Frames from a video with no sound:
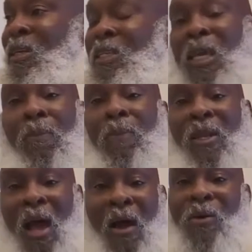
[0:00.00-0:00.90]

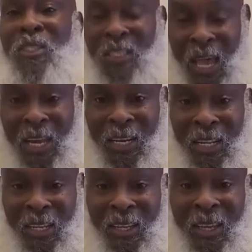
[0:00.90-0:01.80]
keeping our
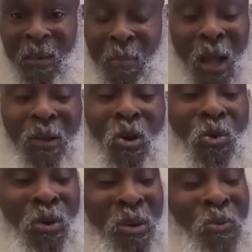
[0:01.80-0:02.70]
sanity by
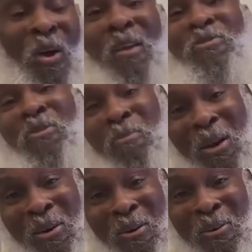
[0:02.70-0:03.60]
going away from
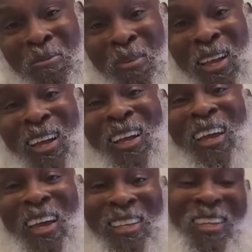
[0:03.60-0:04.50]
home
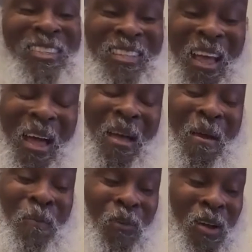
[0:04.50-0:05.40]
and getting
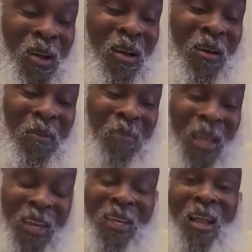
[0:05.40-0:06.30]
time
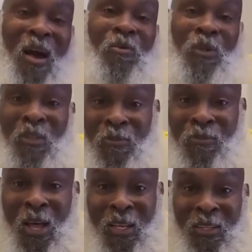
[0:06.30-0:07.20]
hanging out with the
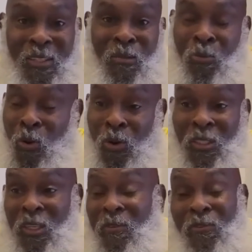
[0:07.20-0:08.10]
fellas,
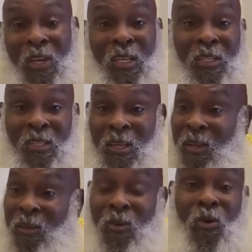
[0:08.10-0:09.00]
sports events,
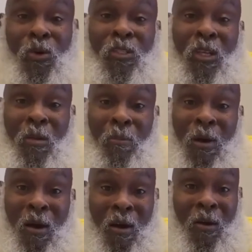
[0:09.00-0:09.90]
going to the
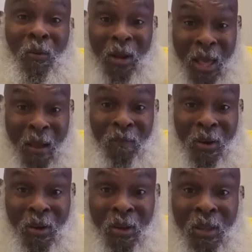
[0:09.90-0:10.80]
bar,
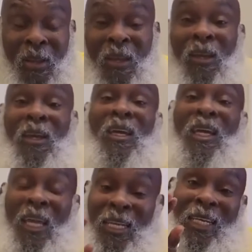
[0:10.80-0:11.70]
whatever.
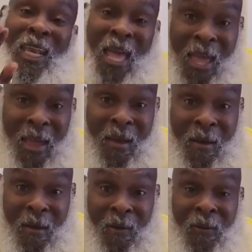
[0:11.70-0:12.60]
And
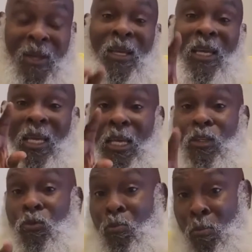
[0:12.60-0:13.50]
now
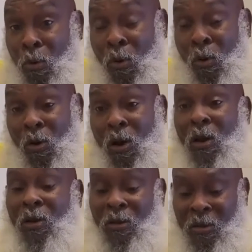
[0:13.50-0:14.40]
it's
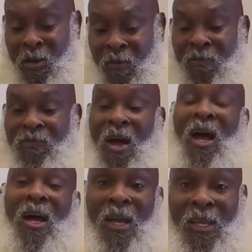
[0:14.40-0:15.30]
more
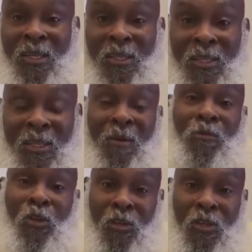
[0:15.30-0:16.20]
confined
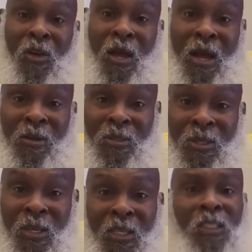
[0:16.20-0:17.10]
to your house.
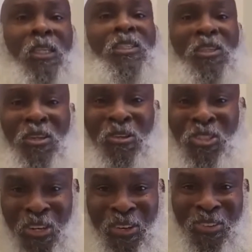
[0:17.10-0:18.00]
Teaching your
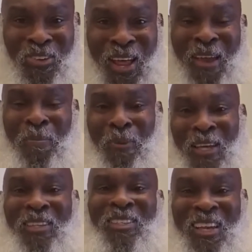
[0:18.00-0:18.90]
children how to
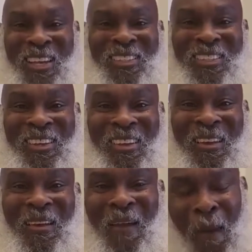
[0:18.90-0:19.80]
play chess.
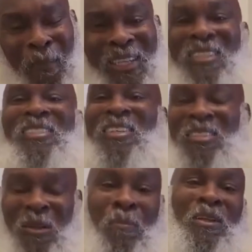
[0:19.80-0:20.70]
I mean, there's
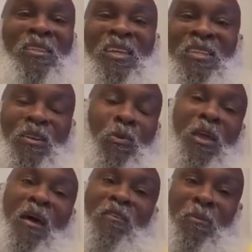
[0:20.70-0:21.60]
just so many things that we
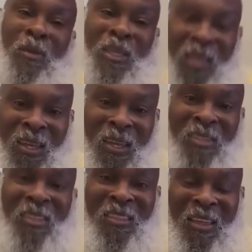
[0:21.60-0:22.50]
have to begin
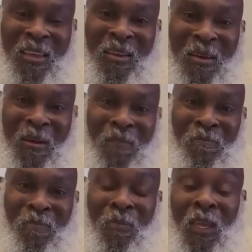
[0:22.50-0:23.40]
to think of,
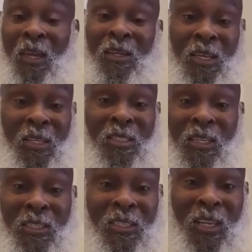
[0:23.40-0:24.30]
and that it's
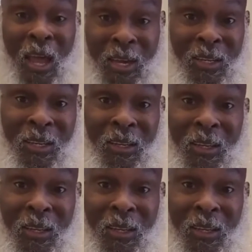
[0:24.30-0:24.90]
exciting